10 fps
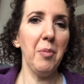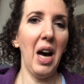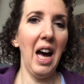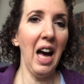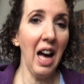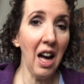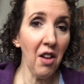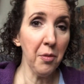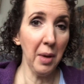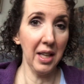have
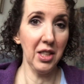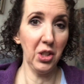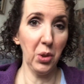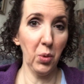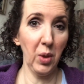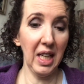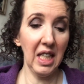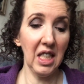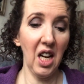managed to read,